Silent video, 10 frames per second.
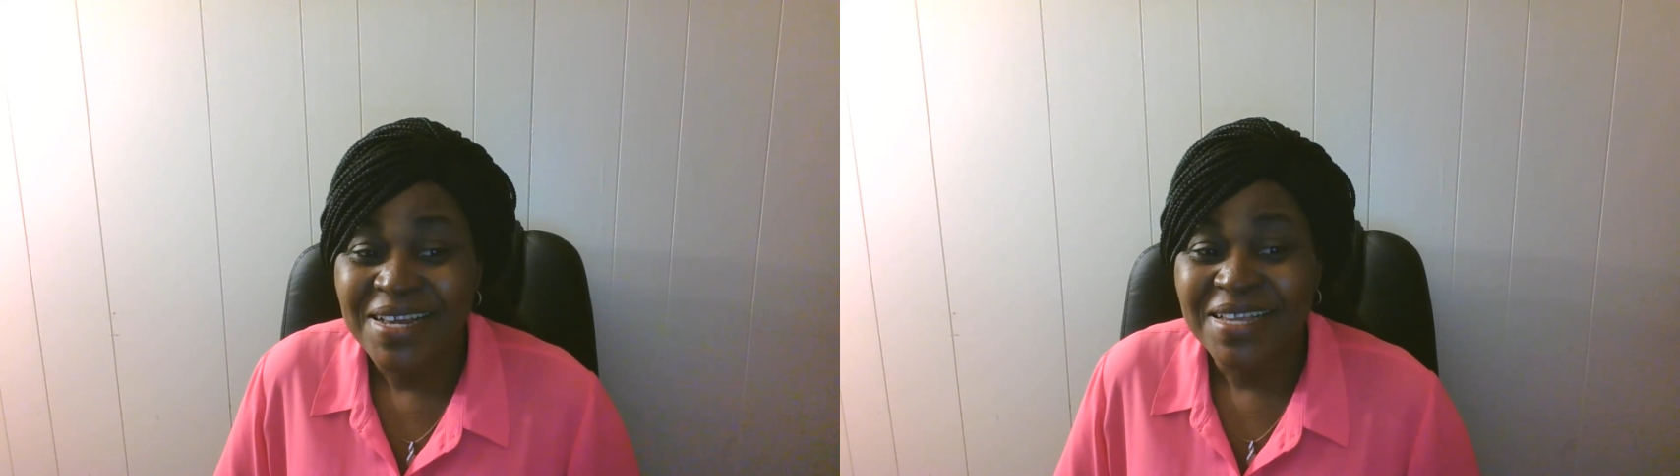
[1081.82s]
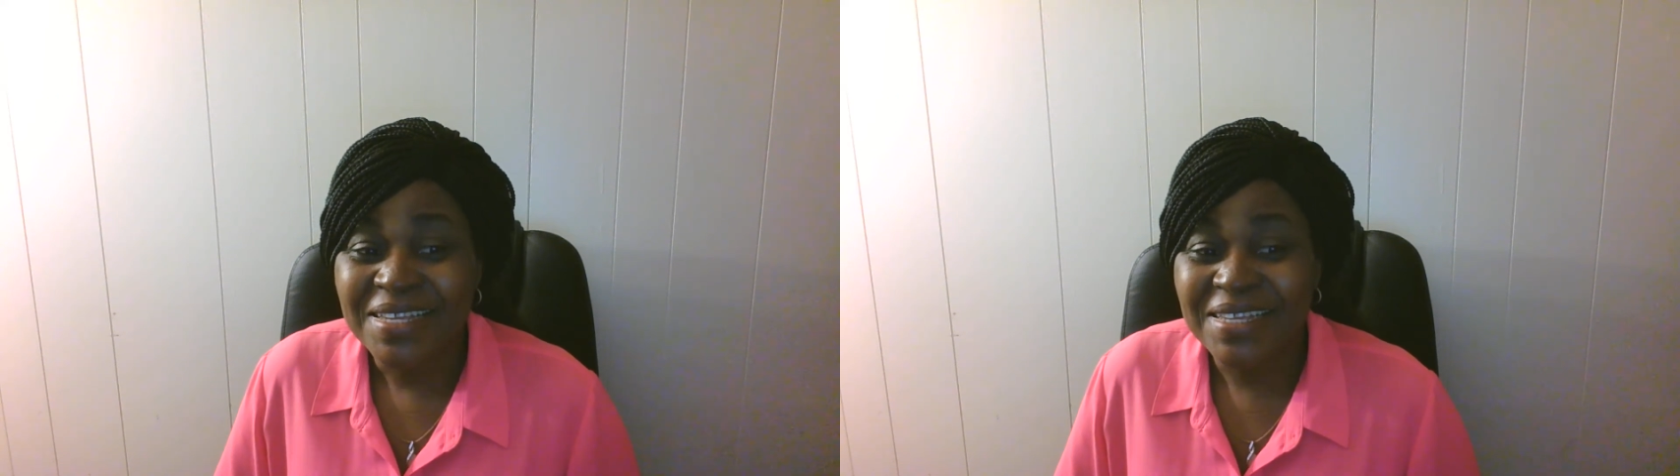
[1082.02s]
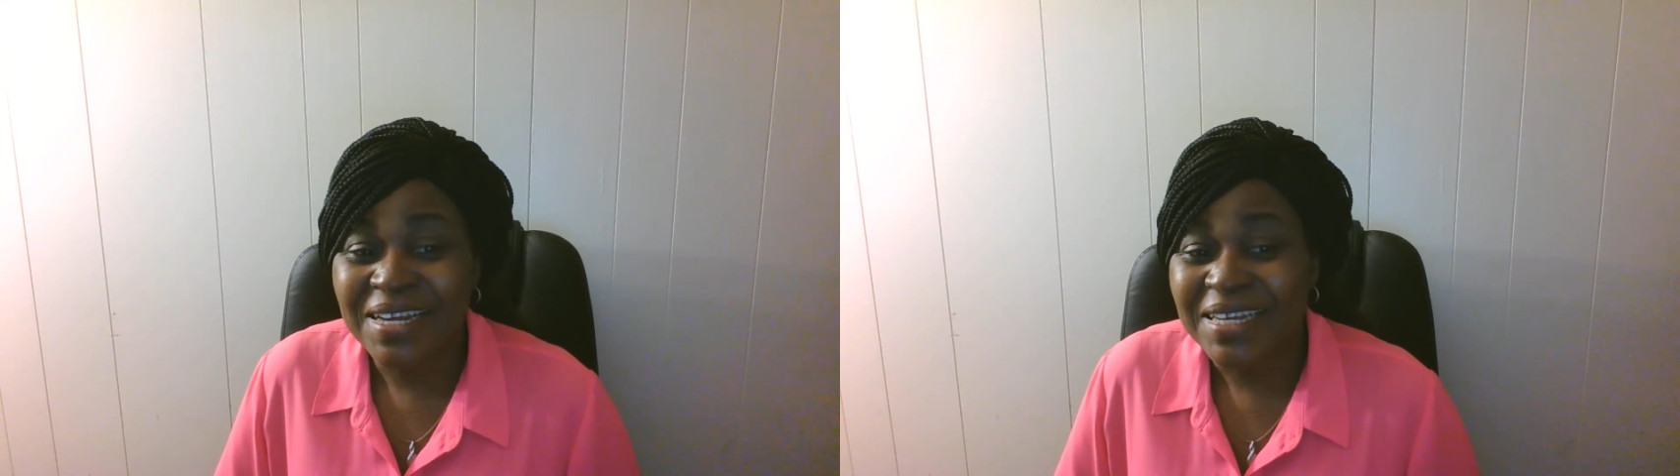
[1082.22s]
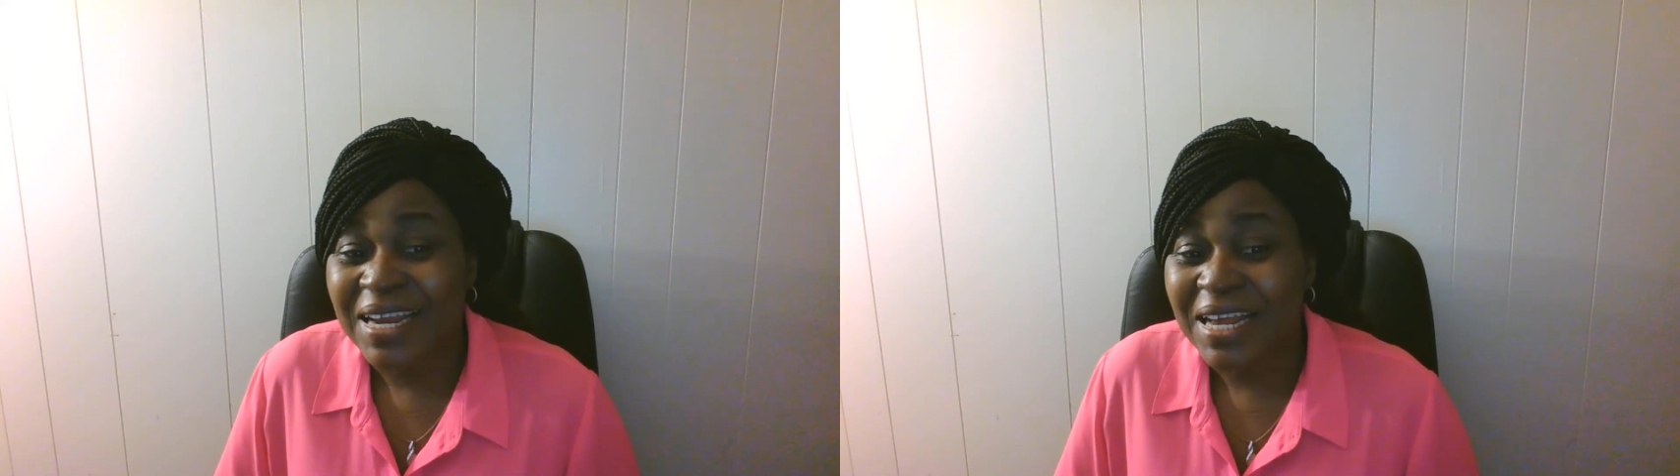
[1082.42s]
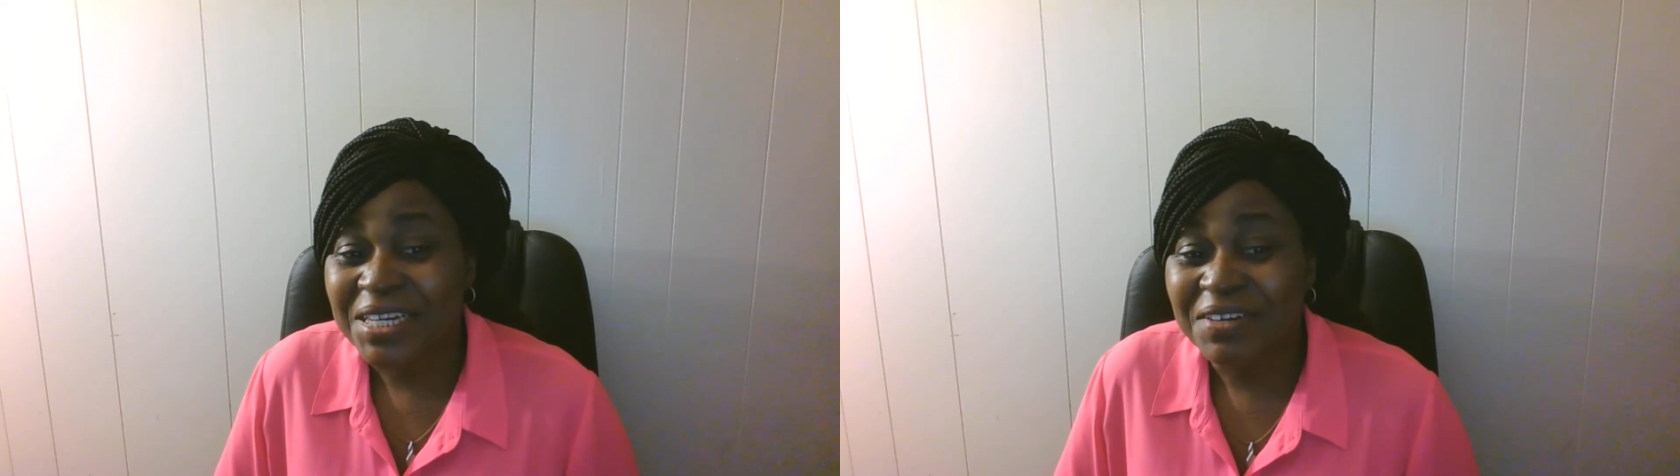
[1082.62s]
Such
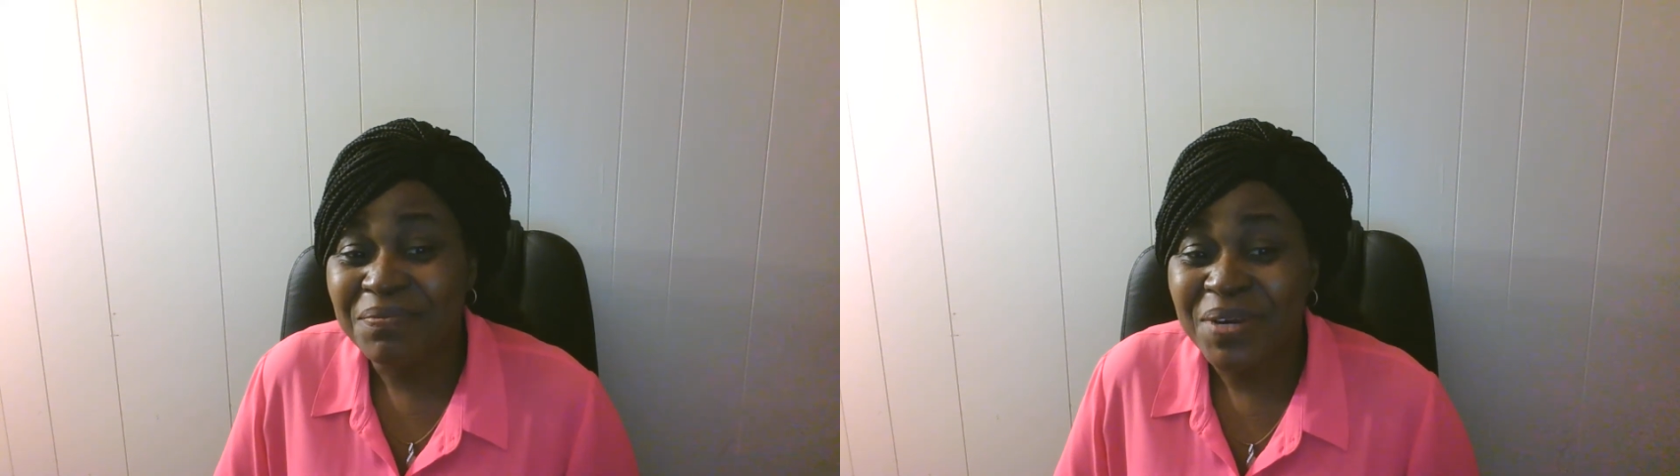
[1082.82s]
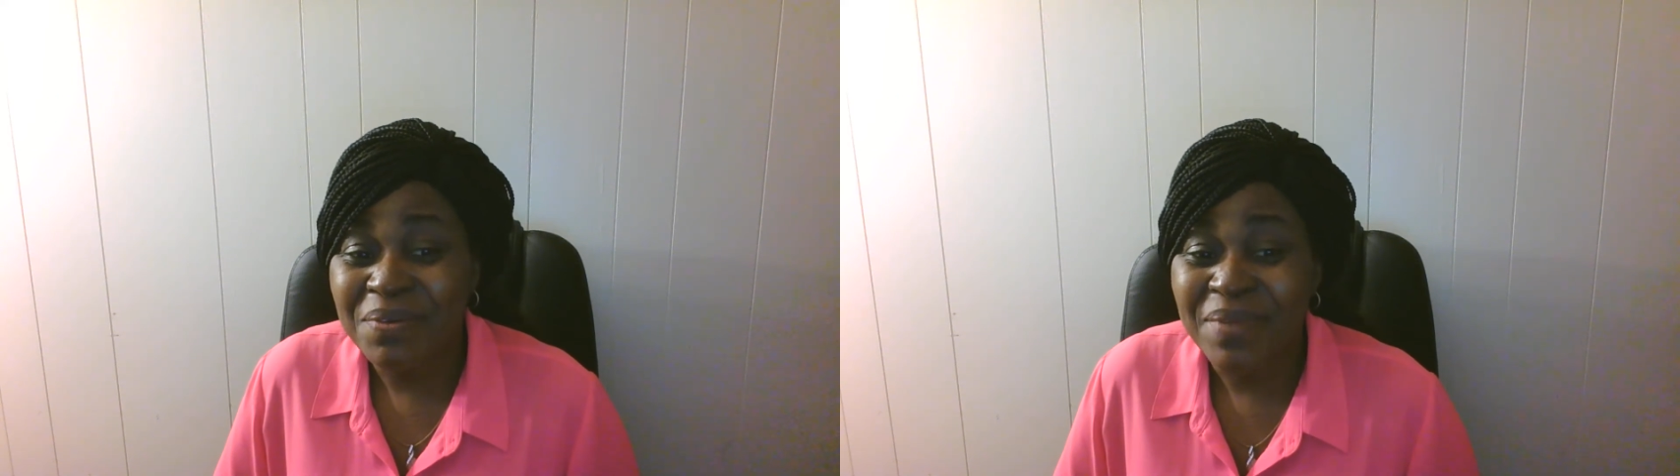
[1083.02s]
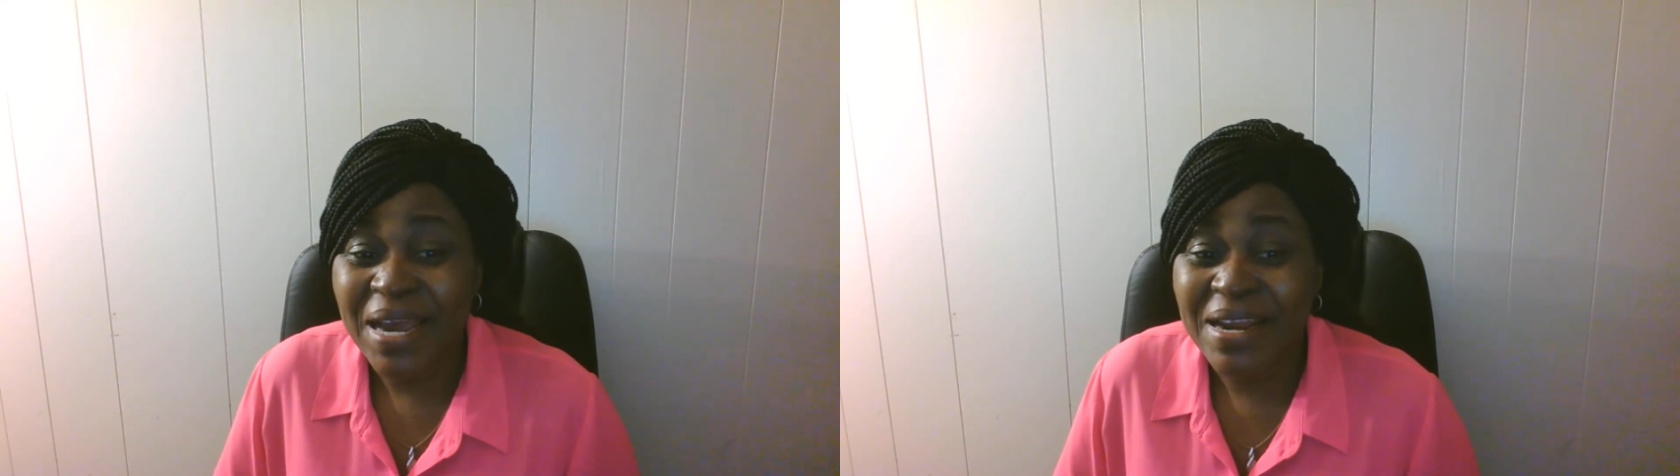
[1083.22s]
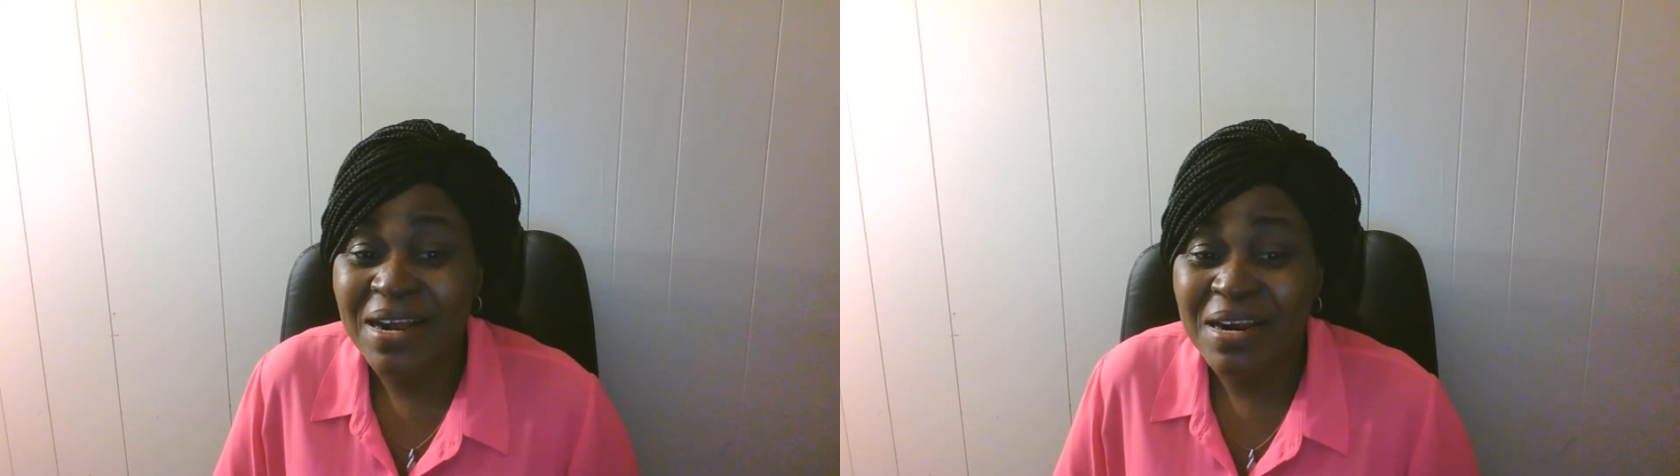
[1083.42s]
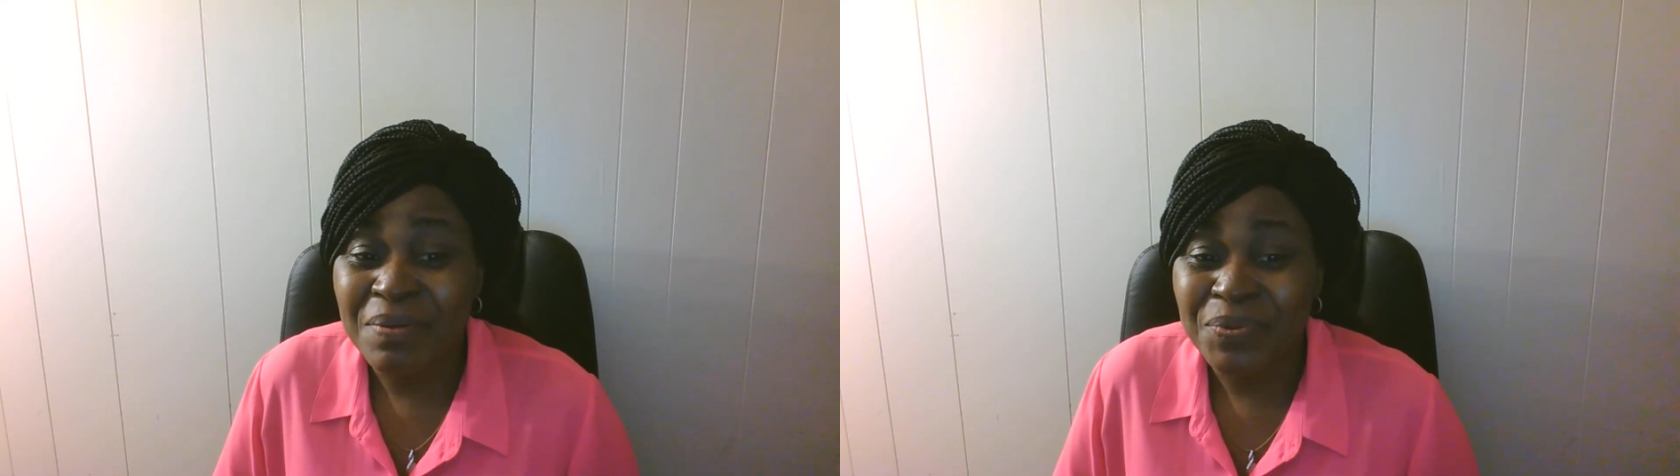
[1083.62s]
an achievement might
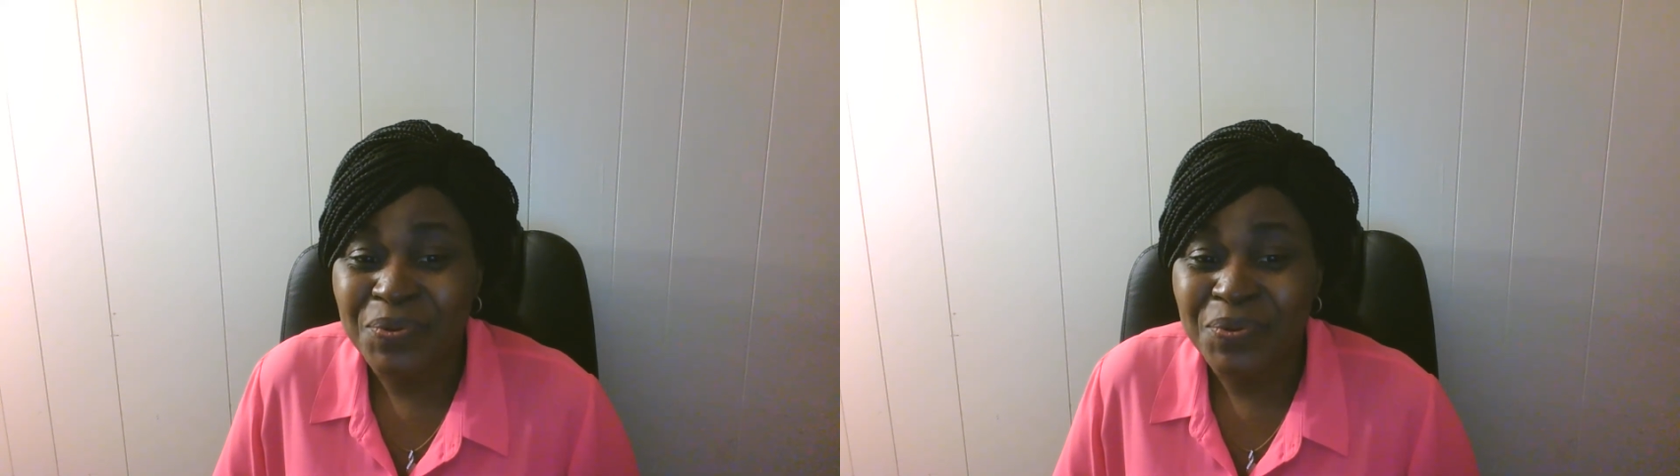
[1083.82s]
help